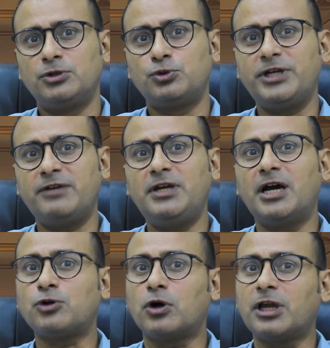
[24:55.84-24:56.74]
Today
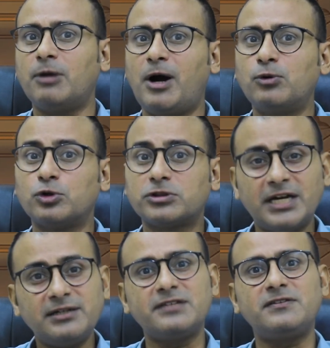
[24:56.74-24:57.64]
we are talking about
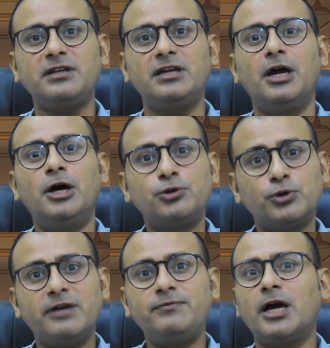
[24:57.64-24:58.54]
authenticity.
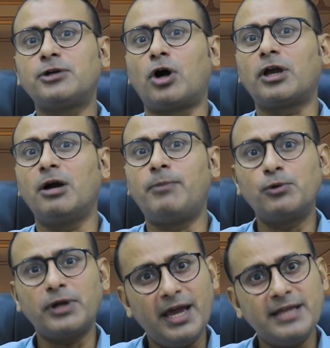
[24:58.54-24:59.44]
Today we are talking
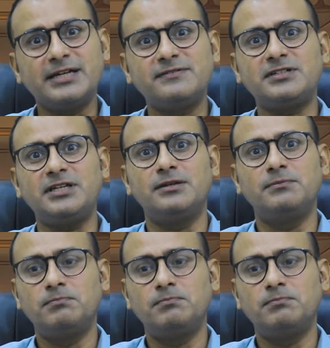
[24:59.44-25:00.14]
about agency.